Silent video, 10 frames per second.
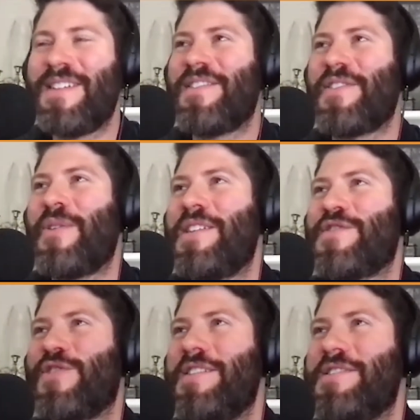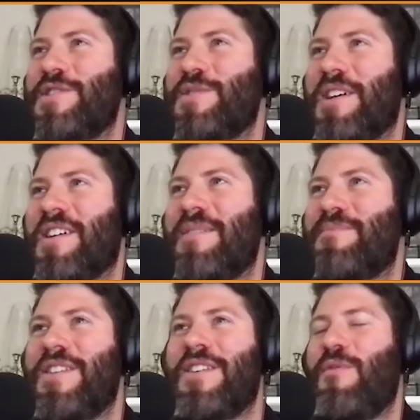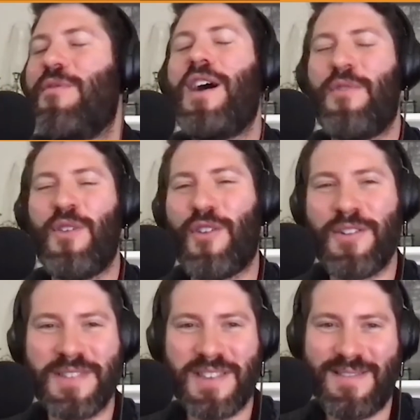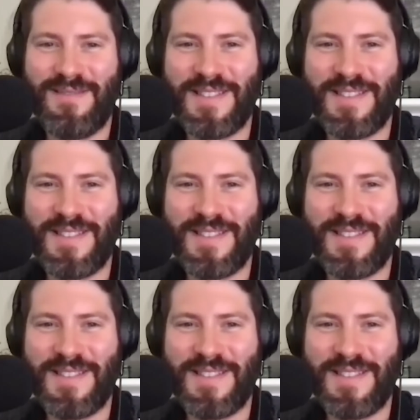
So I tried to just pick up, 5 euros.